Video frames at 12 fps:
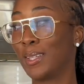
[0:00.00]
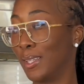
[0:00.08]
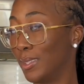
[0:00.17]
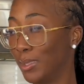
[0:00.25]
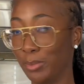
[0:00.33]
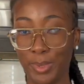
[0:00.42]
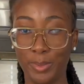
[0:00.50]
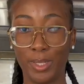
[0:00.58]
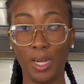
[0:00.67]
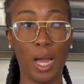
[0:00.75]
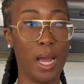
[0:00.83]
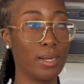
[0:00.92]
That's a
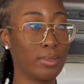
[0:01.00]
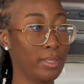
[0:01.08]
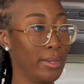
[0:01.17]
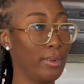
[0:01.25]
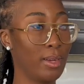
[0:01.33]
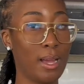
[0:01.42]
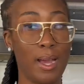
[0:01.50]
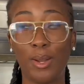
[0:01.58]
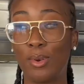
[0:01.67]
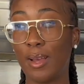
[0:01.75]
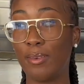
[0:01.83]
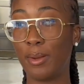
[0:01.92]
bummer. I don't
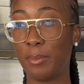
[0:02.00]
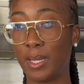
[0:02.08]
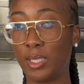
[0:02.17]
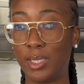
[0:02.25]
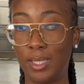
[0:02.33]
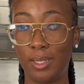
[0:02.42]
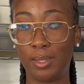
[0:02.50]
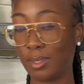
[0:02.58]
have a machete,